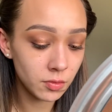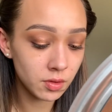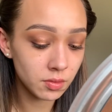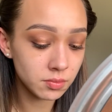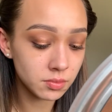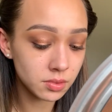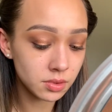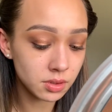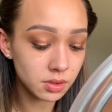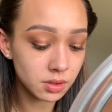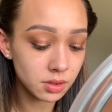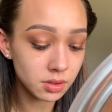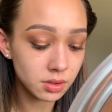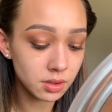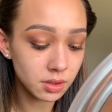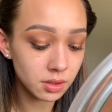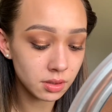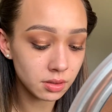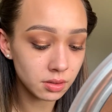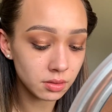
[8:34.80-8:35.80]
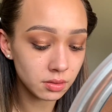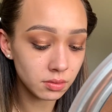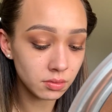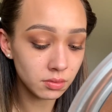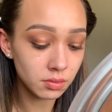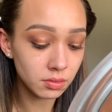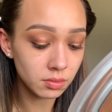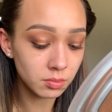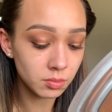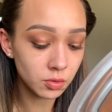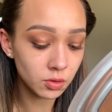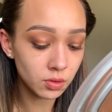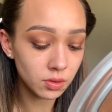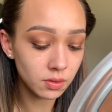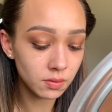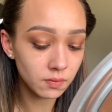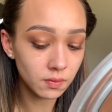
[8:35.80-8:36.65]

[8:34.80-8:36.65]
I'm just going to take a little more of